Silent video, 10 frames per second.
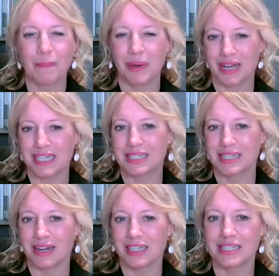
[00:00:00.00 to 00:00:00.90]
but
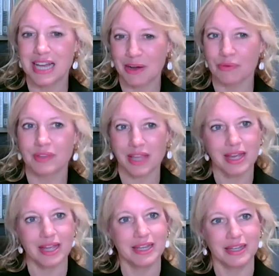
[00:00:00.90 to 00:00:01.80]
I doubt
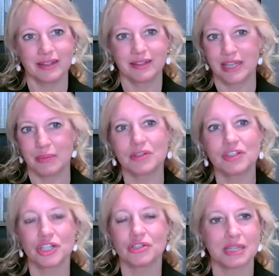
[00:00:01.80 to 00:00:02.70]
they
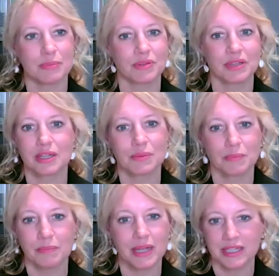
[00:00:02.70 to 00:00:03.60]
produced something that
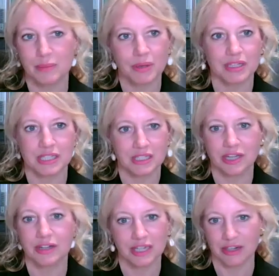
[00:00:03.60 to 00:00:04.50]
made the person
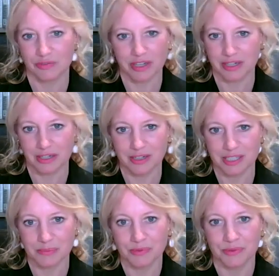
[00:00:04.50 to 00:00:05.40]
totally
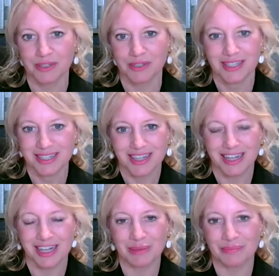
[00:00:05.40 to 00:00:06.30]
unrecognizable
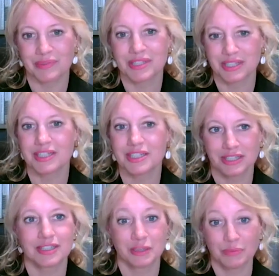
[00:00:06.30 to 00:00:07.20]
to
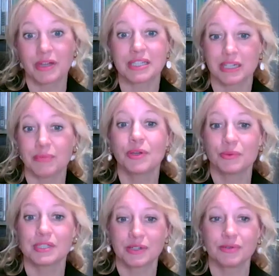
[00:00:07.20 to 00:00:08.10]
the person who
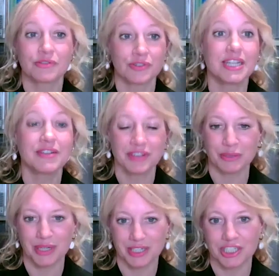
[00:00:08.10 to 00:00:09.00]
was receiving
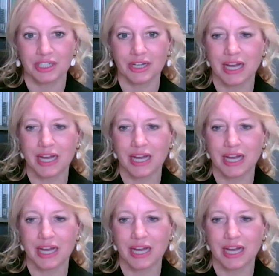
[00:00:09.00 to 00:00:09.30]
the miniature.